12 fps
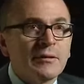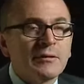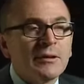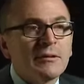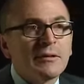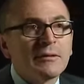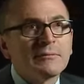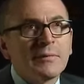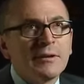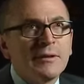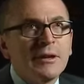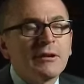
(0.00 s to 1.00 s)
earlier
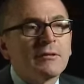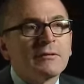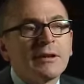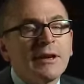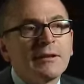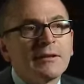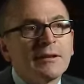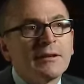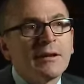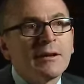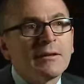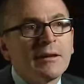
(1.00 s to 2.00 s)
in the year or late
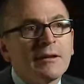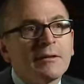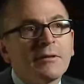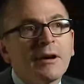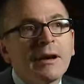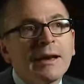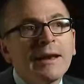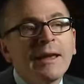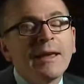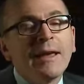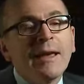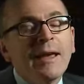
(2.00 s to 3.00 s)
in '09.
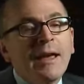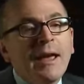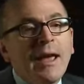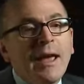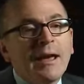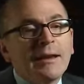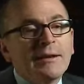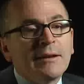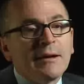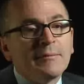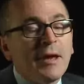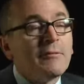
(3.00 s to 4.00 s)

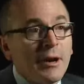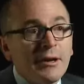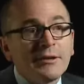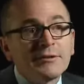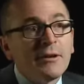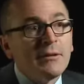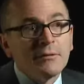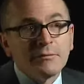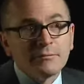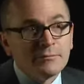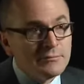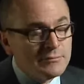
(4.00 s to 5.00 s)
And rightly
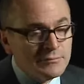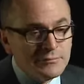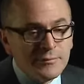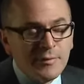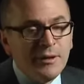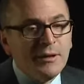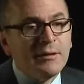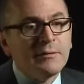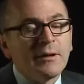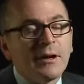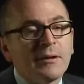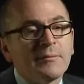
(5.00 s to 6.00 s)
so. The
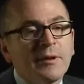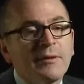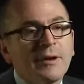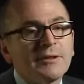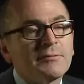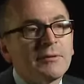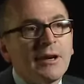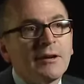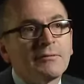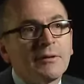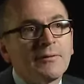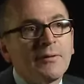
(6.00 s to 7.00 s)
events were
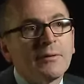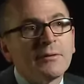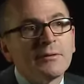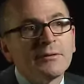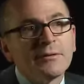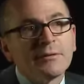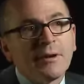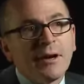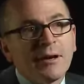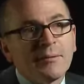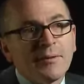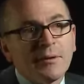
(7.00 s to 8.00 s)
allowed to unfold.
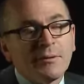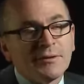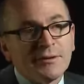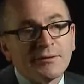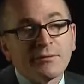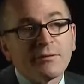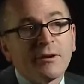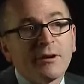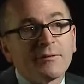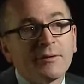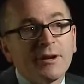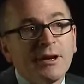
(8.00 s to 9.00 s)
There wasn't the sort of
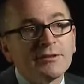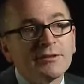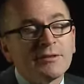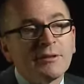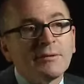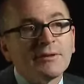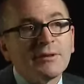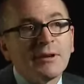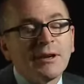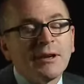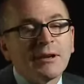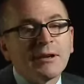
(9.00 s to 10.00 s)
confrontations that we
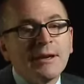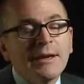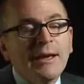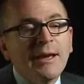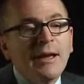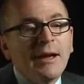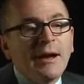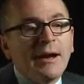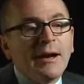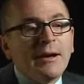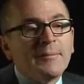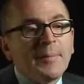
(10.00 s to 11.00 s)
saw here.
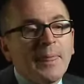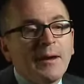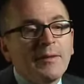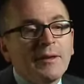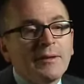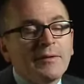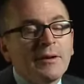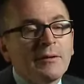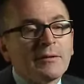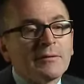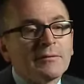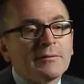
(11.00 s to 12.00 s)
I think that
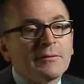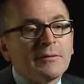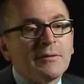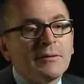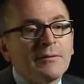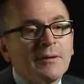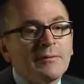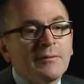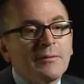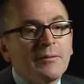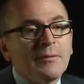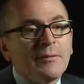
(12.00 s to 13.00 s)
the